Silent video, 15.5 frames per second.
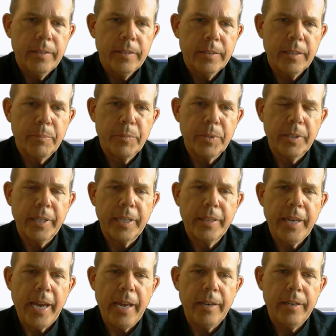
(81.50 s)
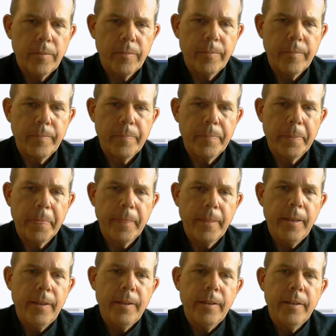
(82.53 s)
something like that.
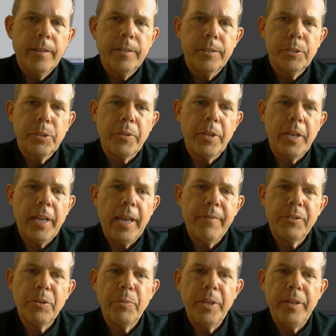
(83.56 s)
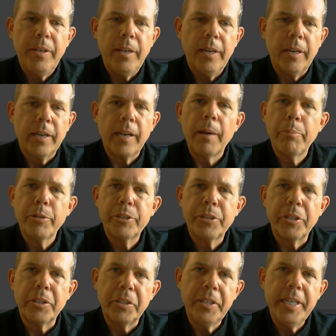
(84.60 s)
So then after we uh, accomplish
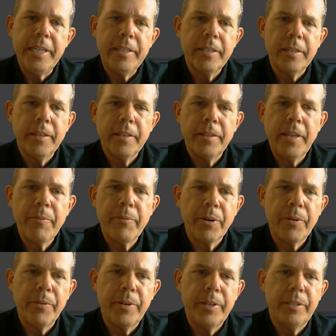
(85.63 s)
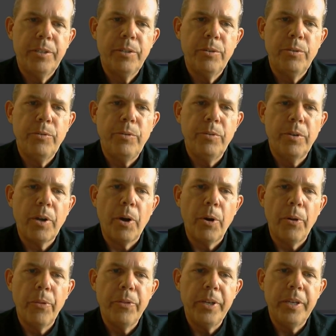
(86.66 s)
the delete, then we're going to
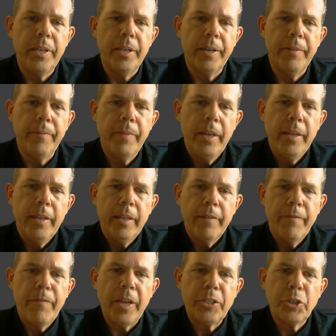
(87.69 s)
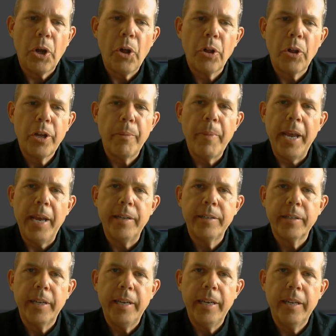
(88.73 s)
call the uh, fetch all
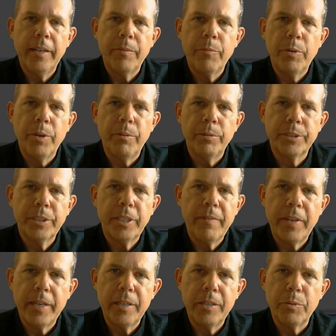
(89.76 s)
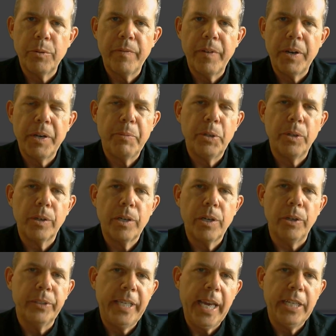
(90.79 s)
command, and we will save that into a variable
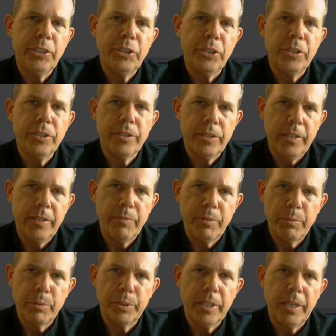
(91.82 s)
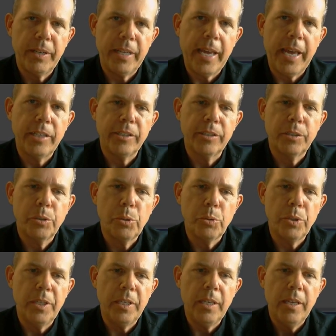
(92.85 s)
called gadgets, and then we will send gadgets
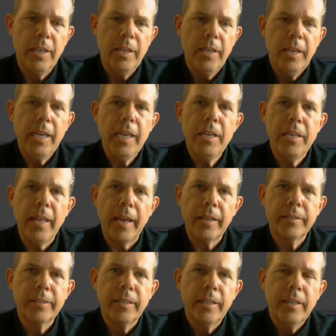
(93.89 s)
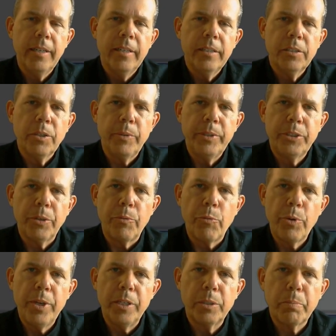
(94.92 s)
to the index. So we should
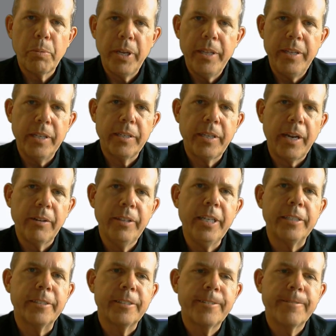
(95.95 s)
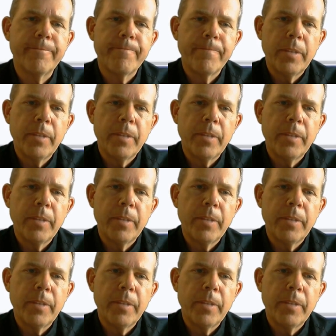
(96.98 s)
redisplay the entire list.